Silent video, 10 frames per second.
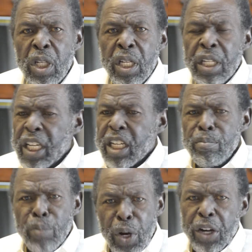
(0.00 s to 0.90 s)
They could
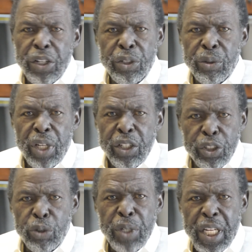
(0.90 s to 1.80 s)
murder you. They could
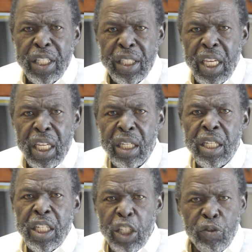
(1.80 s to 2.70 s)
do anything
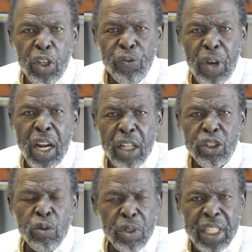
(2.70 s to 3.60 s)
if they found out
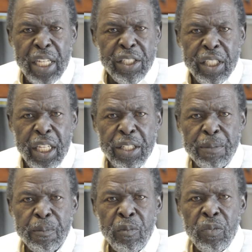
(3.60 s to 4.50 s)
you was educated.
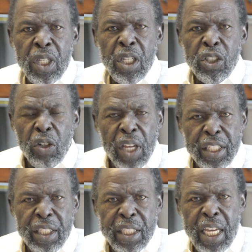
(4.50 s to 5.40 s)
So
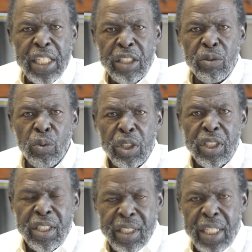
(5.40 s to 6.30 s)
education was a
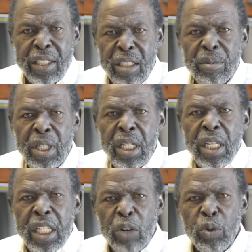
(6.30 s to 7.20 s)
system
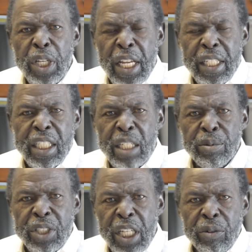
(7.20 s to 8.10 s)
that we had to keep
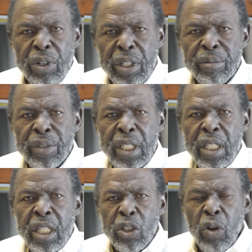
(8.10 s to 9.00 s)
secret.
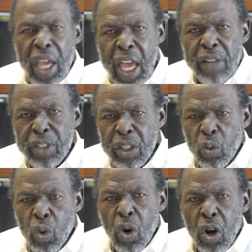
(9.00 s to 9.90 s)
So after the
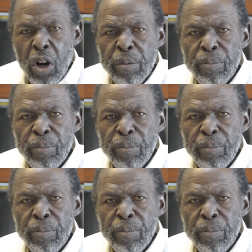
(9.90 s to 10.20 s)
war,